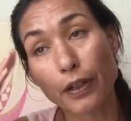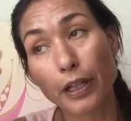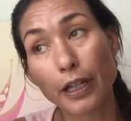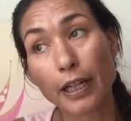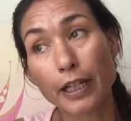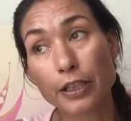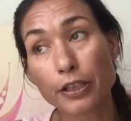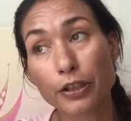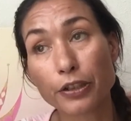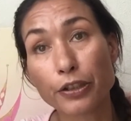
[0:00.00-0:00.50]

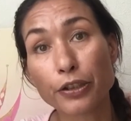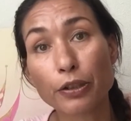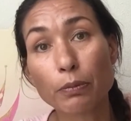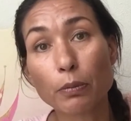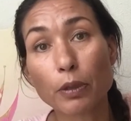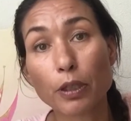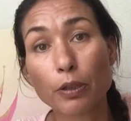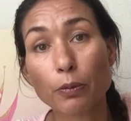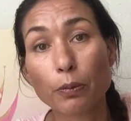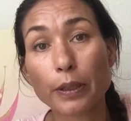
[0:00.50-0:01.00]
as a
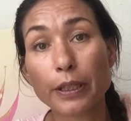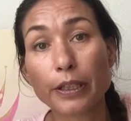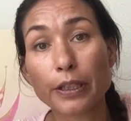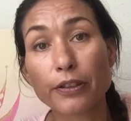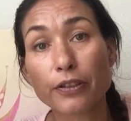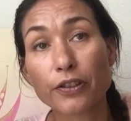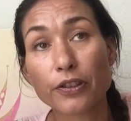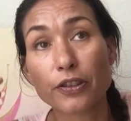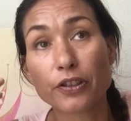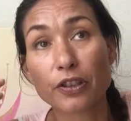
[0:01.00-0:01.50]
human, we
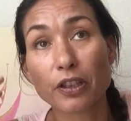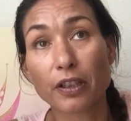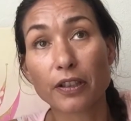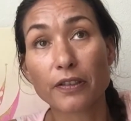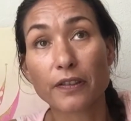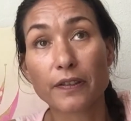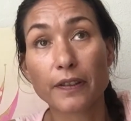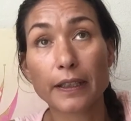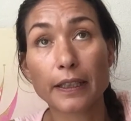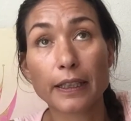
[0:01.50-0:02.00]
start
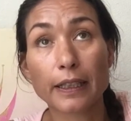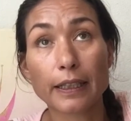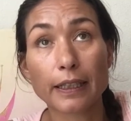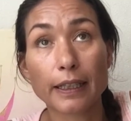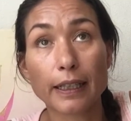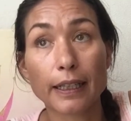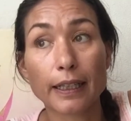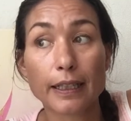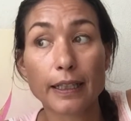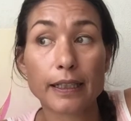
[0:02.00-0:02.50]
thinking
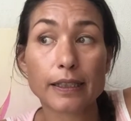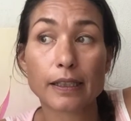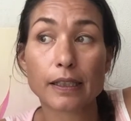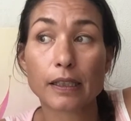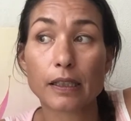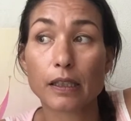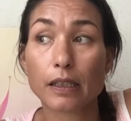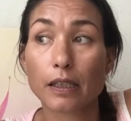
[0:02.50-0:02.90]
as